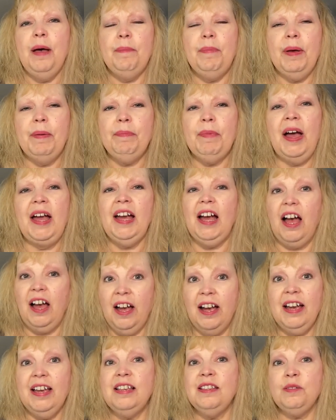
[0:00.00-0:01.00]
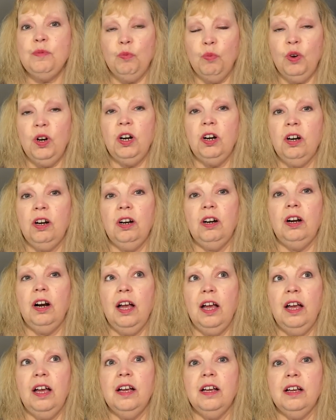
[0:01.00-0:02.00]
But my eyes were
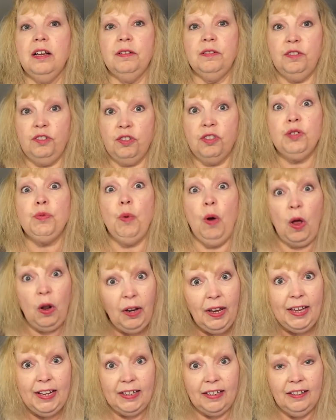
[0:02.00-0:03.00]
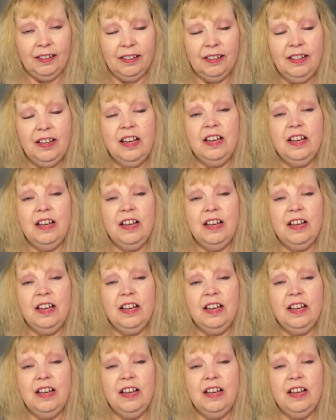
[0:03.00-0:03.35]
uh, swollen